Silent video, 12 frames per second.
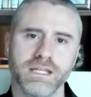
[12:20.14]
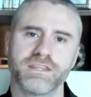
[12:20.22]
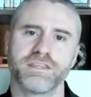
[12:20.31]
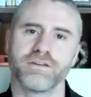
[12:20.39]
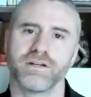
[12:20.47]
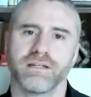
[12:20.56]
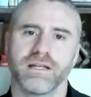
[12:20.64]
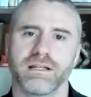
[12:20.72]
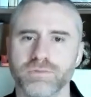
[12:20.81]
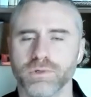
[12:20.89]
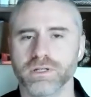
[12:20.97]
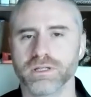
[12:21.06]
In theory, and
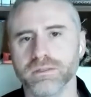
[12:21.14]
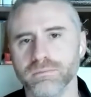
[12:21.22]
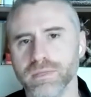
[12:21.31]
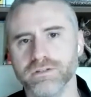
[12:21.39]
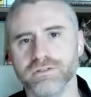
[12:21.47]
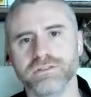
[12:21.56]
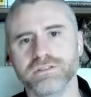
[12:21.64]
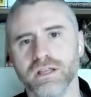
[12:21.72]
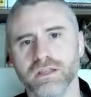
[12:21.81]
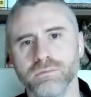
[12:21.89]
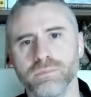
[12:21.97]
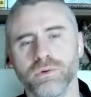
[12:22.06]
that's one of the major
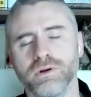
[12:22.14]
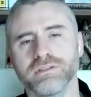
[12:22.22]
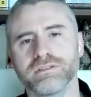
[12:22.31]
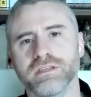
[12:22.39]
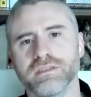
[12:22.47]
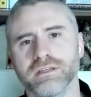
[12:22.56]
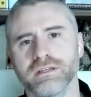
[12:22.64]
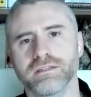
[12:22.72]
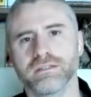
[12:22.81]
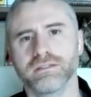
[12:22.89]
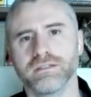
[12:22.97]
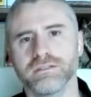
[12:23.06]
selling points. I
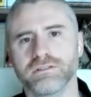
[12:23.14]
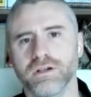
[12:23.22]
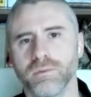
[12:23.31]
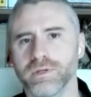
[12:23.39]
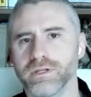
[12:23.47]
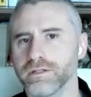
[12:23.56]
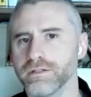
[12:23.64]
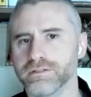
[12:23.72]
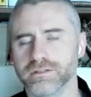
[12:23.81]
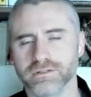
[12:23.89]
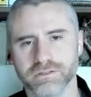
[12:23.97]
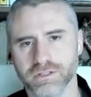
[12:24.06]
think that these
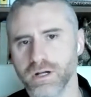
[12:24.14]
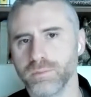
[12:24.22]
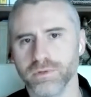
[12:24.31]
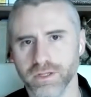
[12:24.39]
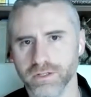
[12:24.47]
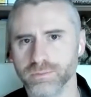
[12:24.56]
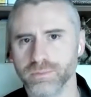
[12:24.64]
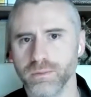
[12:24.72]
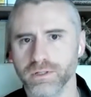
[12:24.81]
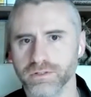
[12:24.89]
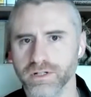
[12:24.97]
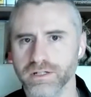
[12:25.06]
companies, there's a couple that are
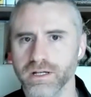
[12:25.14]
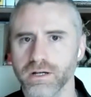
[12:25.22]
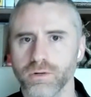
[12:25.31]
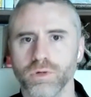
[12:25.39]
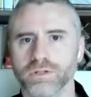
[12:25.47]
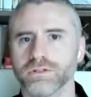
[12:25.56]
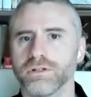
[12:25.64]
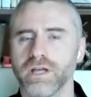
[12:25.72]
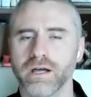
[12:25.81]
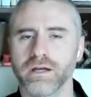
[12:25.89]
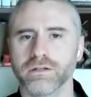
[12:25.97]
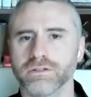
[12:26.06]
public right now, one
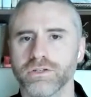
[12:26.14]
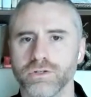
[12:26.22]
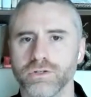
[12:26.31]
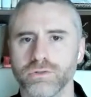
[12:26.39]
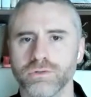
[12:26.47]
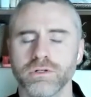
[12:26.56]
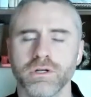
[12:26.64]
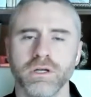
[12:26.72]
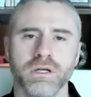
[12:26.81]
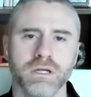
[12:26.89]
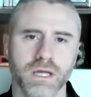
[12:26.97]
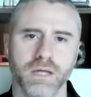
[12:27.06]
called IonQ
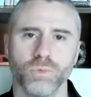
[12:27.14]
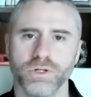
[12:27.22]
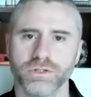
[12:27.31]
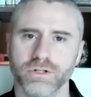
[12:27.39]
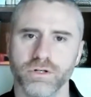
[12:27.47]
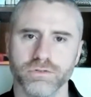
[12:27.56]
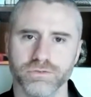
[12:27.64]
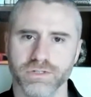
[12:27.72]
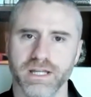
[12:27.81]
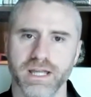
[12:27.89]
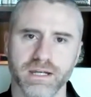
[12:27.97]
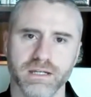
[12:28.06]
and one called
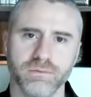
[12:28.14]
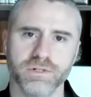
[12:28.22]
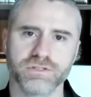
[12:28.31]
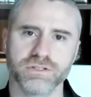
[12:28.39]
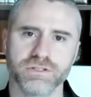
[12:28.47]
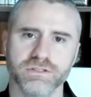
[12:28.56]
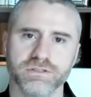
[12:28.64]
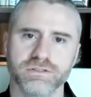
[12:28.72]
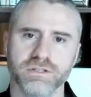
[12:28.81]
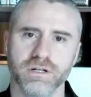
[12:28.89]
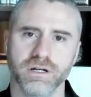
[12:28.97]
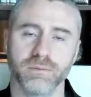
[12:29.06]
Rigetti, which
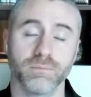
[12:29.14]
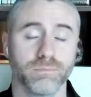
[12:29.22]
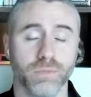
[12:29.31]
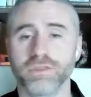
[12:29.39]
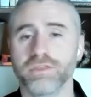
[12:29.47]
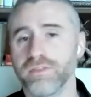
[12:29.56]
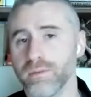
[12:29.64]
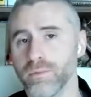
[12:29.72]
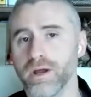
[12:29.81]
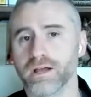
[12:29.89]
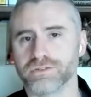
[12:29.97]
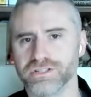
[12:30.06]
is uh, both of
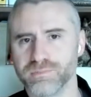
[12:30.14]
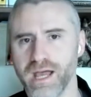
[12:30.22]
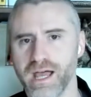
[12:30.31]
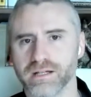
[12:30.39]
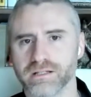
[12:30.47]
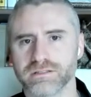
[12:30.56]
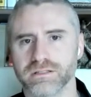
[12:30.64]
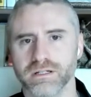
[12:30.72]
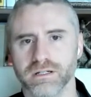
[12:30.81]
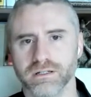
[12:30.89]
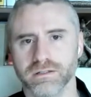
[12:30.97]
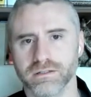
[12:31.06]
them are actually
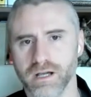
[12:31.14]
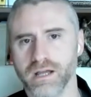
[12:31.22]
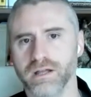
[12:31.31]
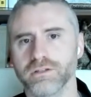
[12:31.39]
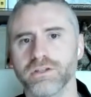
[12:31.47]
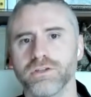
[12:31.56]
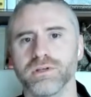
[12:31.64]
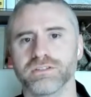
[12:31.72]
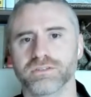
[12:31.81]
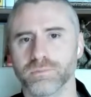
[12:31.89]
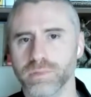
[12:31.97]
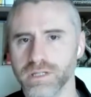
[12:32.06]
SPACs. Uh,
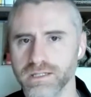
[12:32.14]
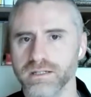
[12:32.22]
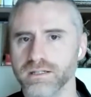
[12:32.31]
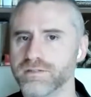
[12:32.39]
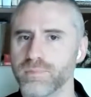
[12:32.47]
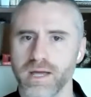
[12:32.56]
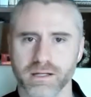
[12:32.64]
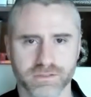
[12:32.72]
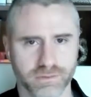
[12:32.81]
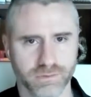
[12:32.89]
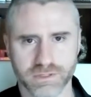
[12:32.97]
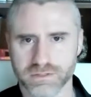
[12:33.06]
IonQ has completed its
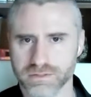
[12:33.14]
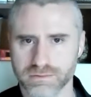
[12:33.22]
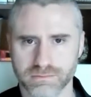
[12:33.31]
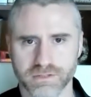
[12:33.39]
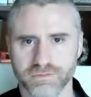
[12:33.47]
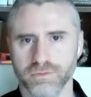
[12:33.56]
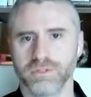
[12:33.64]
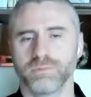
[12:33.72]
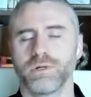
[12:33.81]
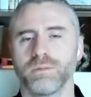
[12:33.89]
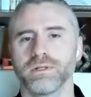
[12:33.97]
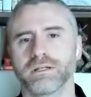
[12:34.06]
SPAC, so it's it's
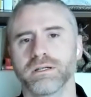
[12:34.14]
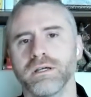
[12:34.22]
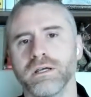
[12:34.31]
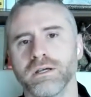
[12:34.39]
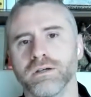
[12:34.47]
fully public.